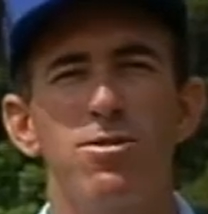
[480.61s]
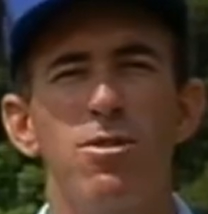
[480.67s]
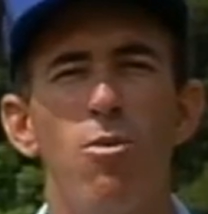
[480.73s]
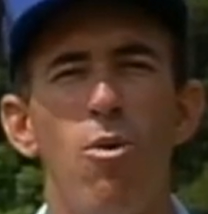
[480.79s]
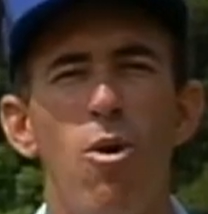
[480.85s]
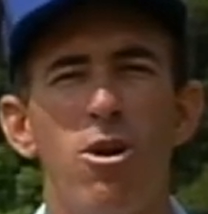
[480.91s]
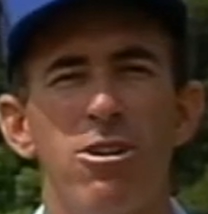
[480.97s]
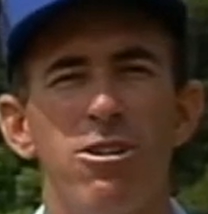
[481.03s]
of
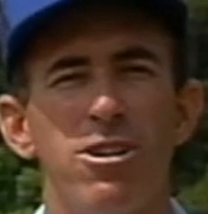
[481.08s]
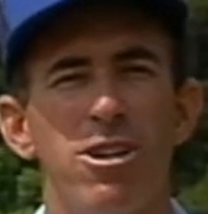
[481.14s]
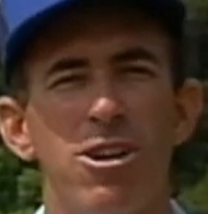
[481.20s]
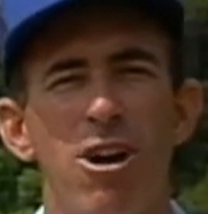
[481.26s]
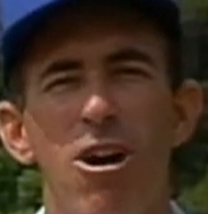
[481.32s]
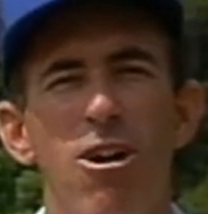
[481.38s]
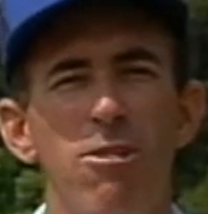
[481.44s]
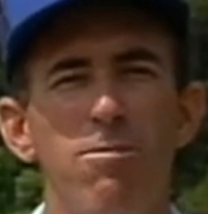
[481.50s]
water and
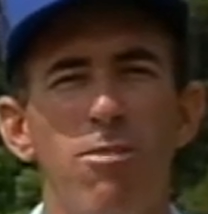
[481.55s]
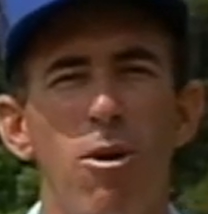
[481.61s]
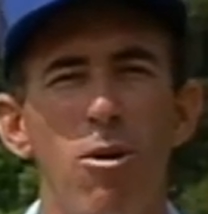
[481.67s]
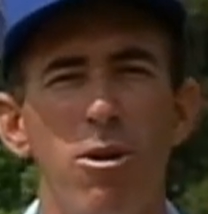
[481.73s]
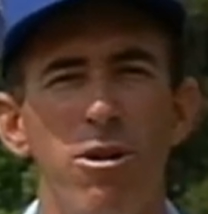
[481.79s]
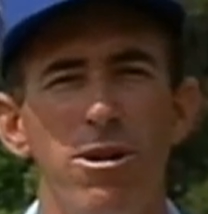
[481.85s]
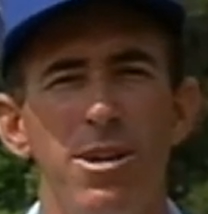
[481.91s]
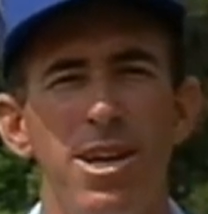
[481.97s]

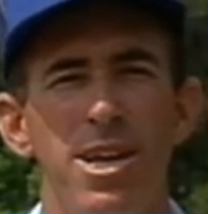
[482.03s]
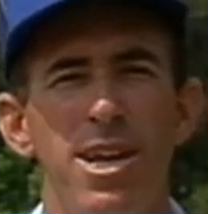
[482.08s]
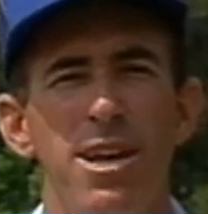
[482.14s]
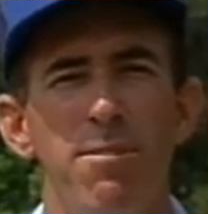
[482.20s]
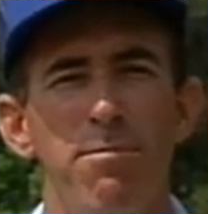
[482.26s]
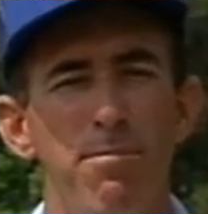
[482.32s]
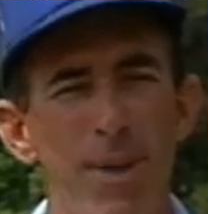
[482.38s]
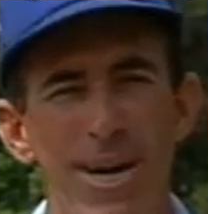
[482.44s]
cardboard,
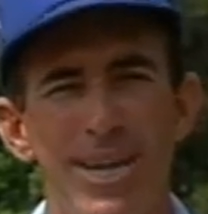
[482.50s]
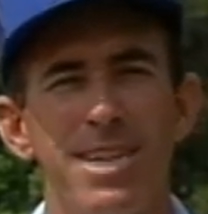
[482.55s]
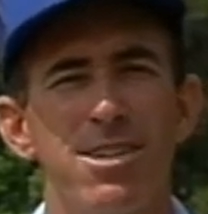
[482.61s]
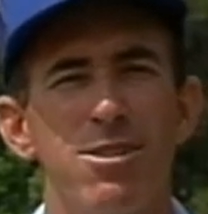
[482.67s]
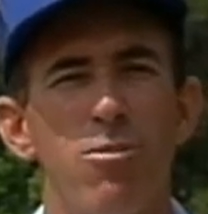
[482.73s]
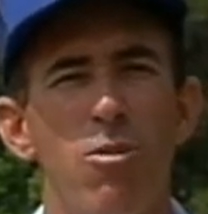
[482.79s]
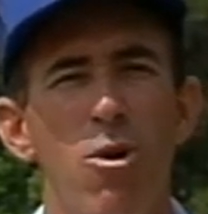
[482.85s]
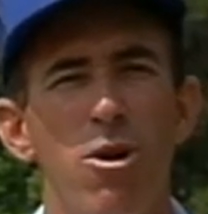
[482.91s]

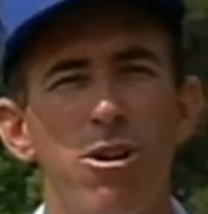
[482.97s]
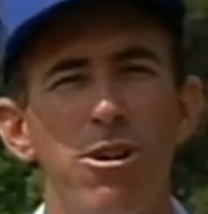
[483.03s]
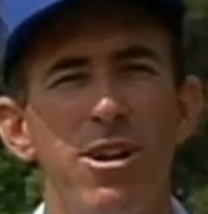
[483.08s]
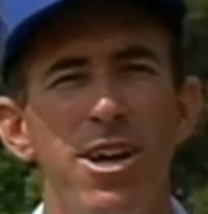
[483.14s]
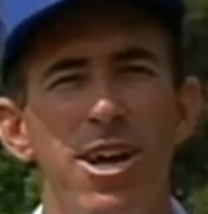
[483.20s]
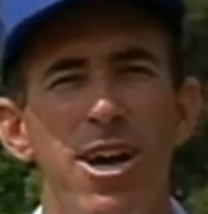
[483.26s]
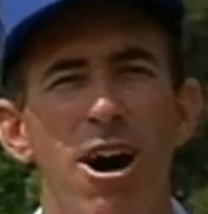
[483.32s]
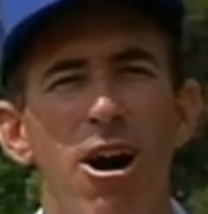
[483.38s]
buckets of water.
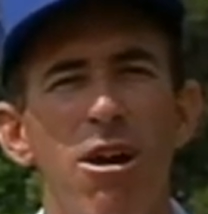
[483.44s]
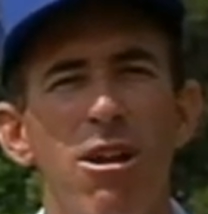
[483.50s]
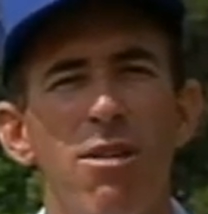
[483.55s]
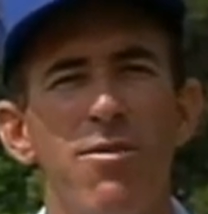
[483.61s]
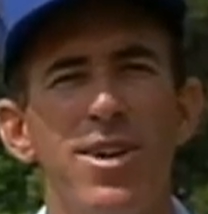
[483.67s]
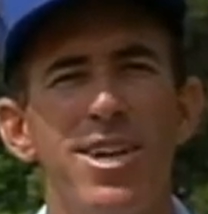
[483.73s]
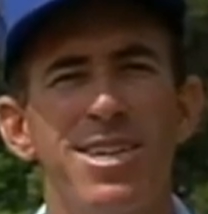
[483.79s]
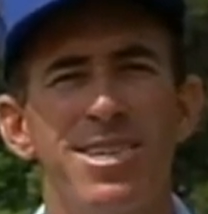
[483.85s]
All
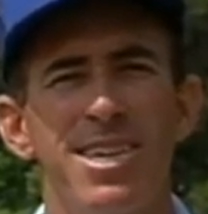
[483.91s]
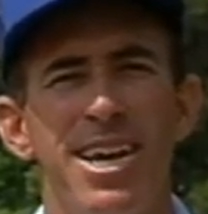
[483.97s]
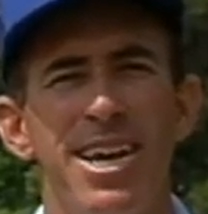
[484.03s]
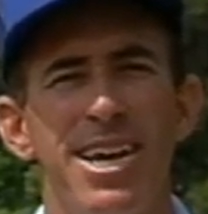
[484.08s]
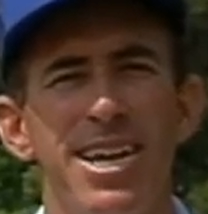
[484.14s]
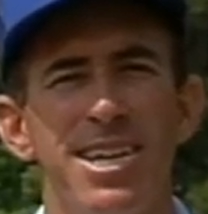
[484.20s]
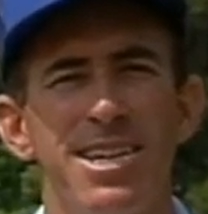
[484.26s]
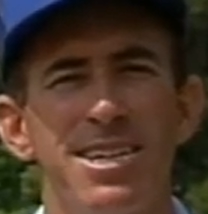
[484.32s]
of these
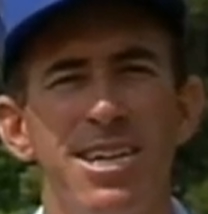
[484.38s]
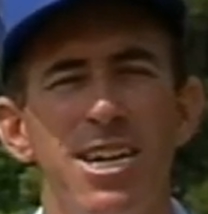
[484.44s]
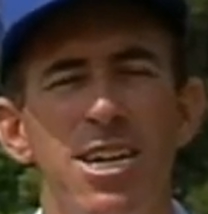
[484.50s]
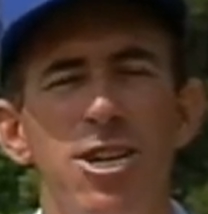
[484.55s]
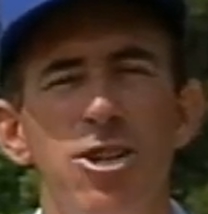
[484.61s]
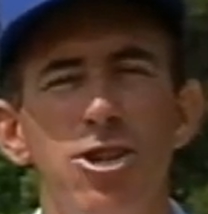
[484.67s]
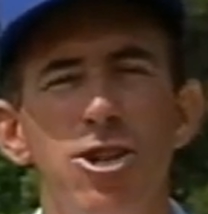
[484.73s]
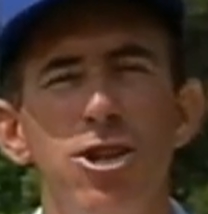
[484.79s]
things,
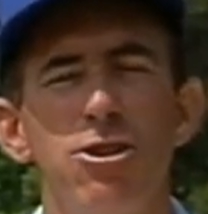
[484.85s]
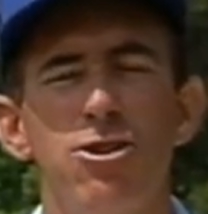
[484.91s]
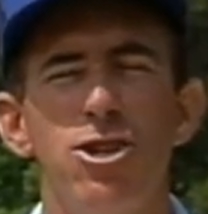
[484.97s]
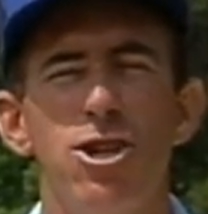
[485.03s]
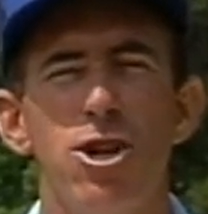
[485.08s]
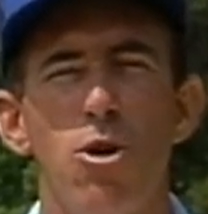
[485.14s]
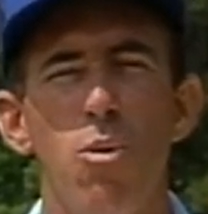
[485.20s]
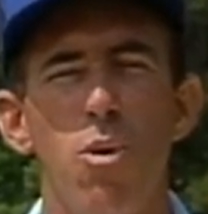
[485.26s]
use
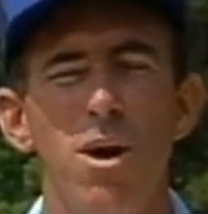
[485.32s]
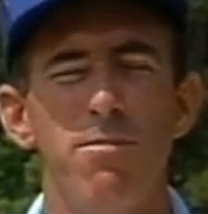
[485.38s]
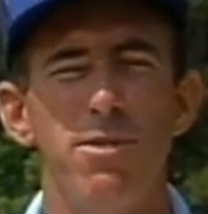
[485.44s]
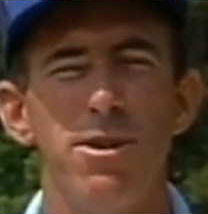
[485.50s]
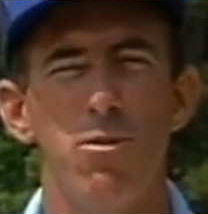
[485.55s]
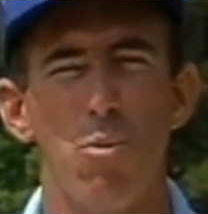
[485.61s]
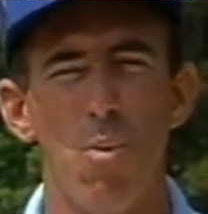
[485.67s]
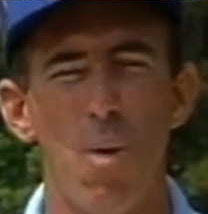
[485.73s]

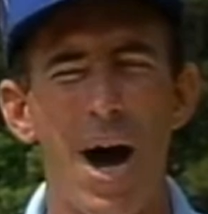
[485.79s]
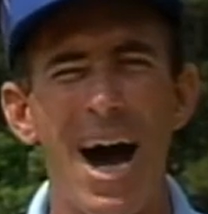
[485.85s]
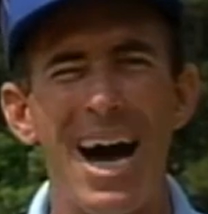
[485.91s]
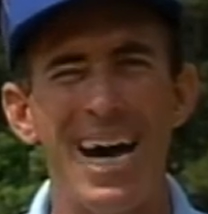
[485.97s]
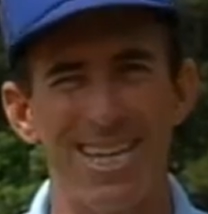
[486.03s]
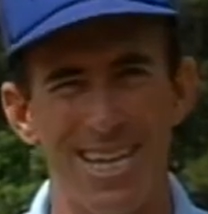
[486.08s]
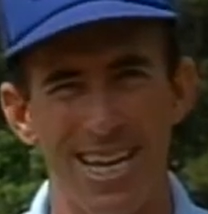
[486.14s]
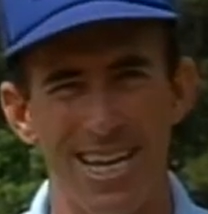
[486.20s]
equipment
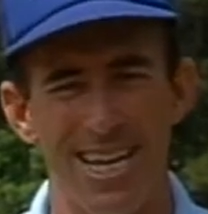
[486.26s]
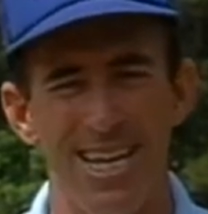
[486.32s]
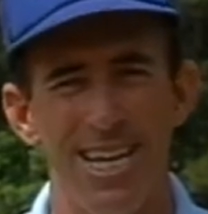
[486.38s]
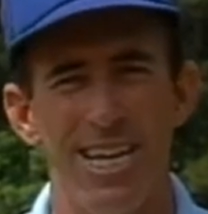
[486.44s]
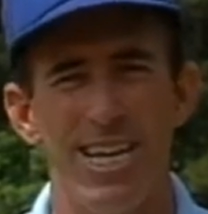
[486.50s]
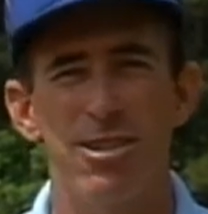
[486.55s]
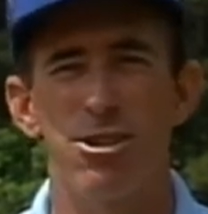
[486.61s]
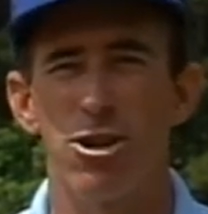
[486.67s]
wisely.
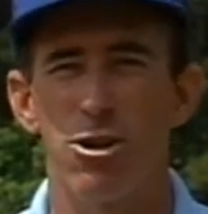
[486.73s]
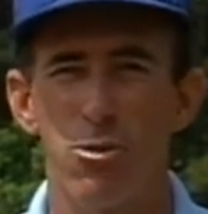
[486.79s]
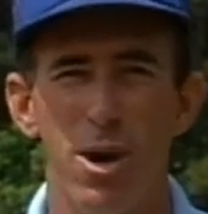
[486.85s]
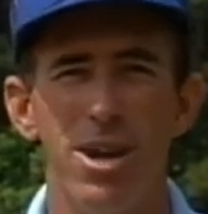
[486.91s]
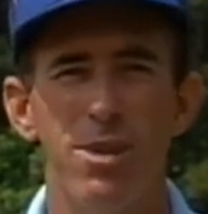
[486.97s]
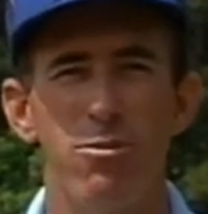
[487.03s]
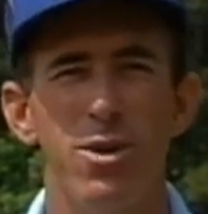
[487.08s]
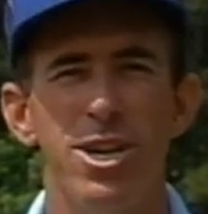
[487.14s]
It's a
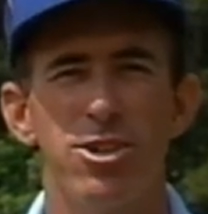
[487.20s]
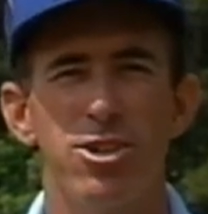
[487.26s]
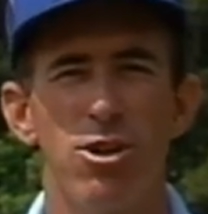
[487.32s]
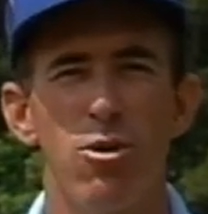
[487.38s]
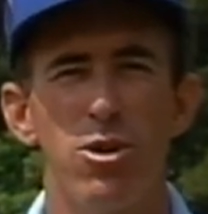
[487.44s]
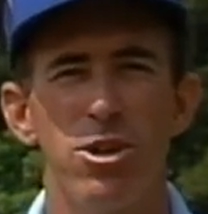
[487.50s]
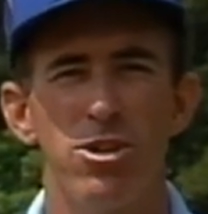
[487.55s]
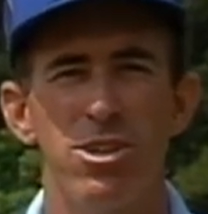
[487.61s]
great
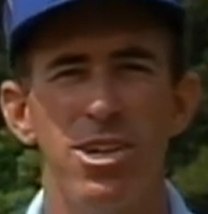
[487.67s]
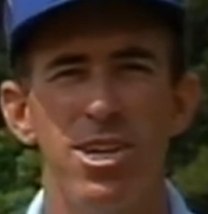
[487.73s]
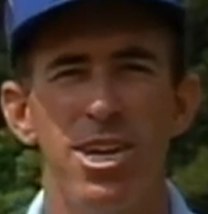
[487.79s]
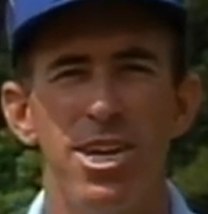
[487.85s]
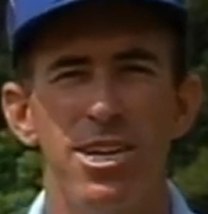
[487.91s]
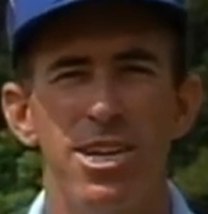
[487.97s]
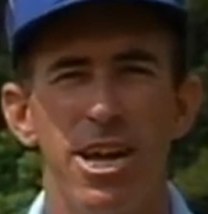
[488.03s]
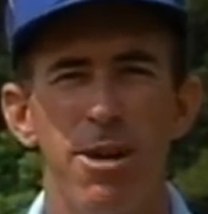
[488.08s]
resource
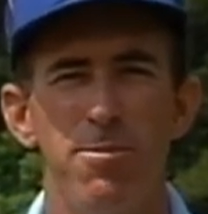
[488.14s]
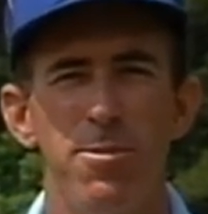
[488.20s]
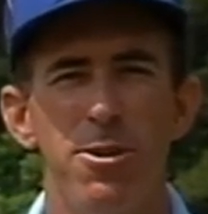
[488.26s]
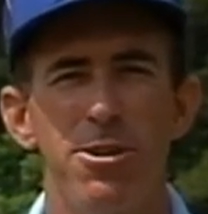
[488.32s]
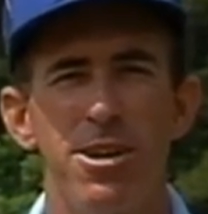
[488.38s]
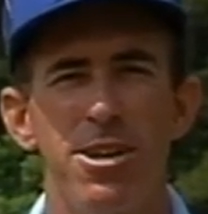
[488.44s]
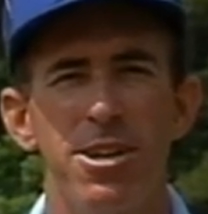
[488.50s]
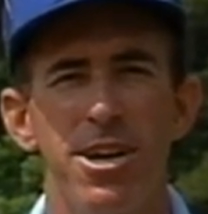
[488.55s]
to help you
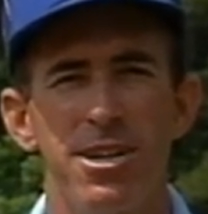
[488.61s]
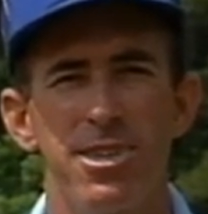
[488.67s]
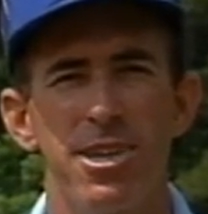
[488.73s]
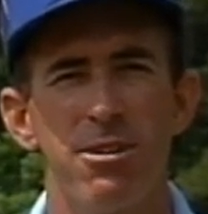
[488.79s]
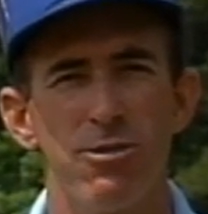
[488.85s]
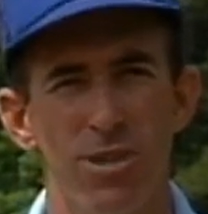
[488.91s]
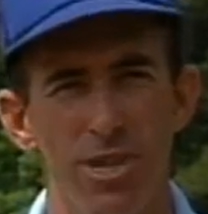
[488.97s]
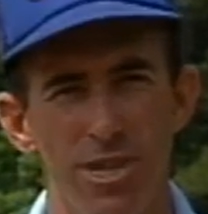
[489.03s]
conduct
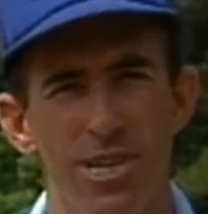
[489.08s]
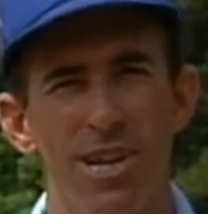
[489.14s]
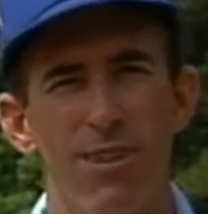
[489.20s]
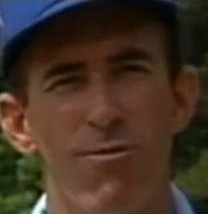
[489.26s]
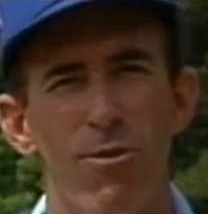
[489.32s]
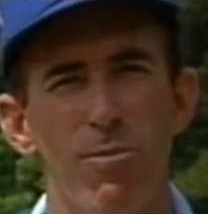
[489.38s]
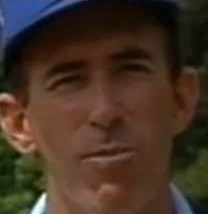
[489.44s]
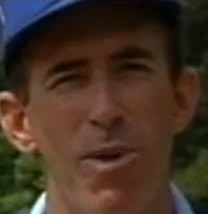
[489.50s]
those
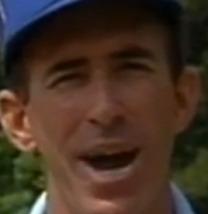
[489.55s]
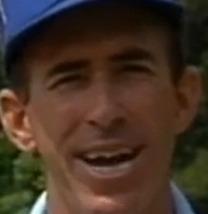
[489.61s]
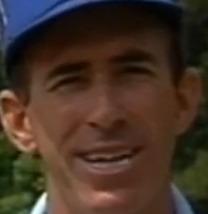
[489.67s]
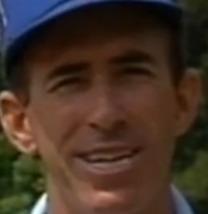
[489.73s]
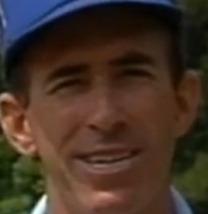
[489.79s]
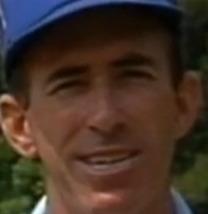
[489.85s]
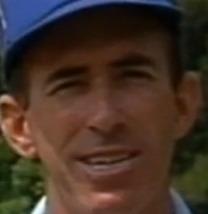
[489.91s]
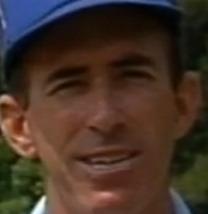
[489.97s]
successful
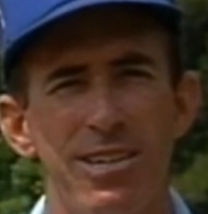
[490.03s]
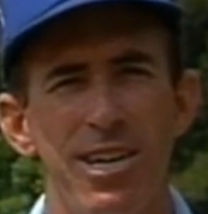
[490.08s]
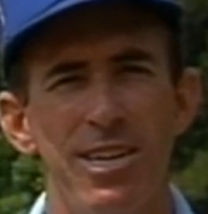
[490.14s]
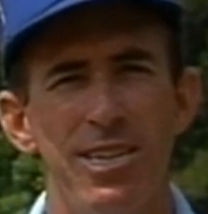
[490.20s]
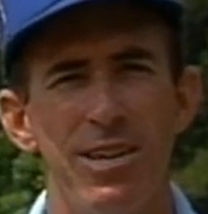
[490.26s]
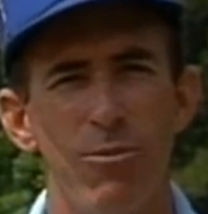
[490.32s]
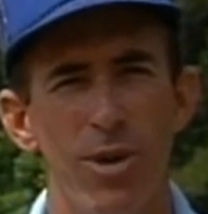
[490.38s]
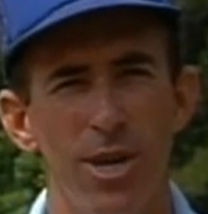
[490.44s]
practices
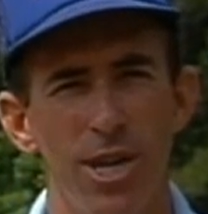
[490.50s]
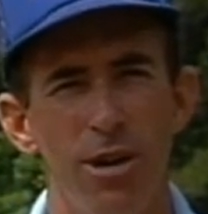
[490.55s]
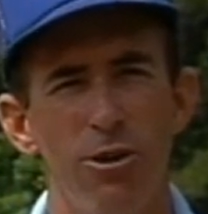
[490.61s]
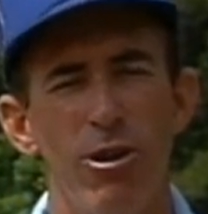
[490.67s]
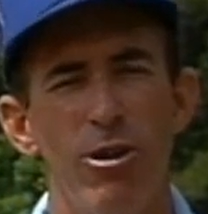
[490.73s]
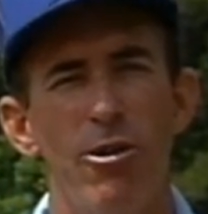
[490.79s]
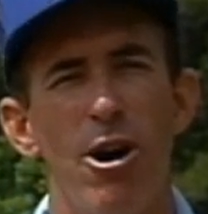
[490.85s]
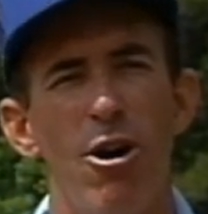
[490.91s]
that we know
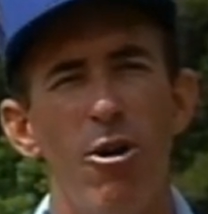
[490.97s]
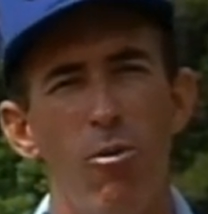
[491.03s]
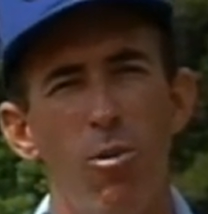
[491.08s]
you all